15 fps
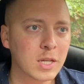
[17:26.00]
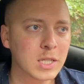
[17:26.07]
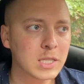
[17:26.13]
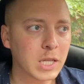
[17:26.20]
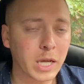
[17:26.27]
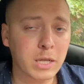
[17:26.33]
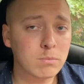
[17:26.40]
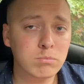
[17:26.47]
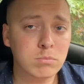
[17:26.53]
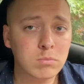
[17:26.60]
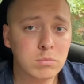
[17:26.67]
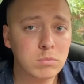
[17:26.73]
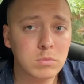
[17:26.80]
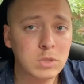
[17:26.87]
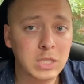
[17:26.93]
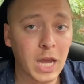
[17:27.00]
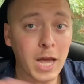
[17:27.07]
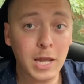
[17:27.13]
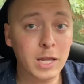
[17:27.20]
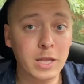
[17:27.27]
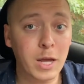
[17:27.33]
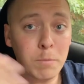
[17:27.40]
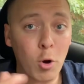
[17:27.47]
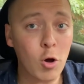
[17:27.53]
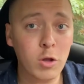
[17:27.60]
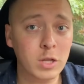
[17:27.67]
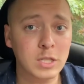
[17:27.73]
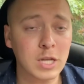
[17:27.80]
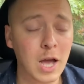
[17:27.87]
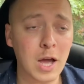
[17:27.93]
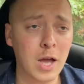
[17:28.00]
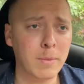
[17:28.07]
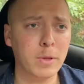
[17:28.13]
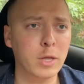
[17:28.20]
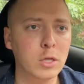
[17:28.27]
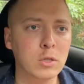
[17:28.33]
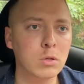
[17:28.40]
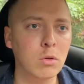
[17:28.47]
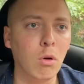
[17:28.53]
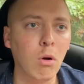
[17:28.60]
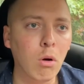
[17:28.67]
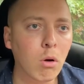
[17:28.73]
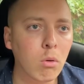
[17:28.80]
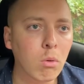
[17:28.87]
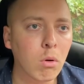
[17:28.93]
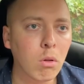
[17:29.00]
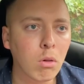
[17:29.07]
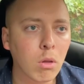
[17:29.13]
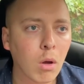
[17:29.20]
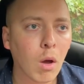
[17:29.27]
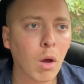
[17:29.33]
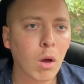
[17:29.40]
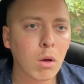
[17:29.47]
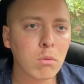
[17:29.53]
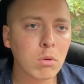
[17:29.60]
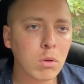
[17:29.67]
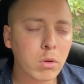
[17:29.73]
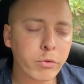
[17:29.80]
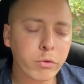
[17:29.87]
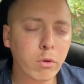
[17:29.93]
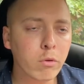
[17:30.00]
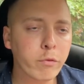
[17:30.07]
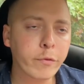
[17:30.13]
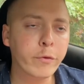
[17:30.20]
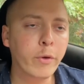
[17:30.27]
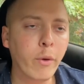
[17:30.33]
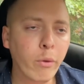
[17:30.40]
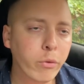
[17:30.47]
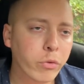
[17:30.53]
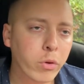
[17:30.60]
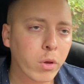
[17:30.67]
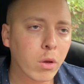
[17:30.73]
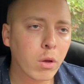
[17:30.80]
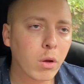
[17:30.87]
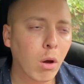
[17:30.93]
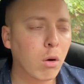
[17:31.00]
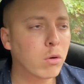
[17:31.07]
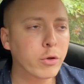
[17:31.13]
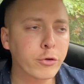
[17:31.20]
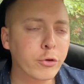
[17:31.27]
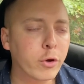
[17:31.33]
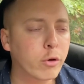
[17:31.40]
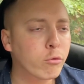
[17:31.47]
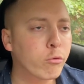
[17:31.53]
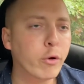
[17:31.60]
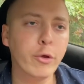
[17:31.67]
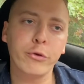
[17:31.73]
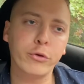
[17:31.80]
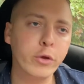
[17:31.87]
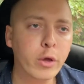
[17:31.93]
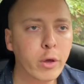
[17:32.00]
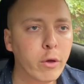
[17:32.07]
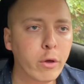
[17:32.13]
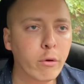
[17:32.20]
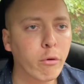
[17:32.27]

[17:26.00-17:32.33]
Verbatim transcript: Like telling them all the time, and they just, oh well, well it's confusing. isn't it risky?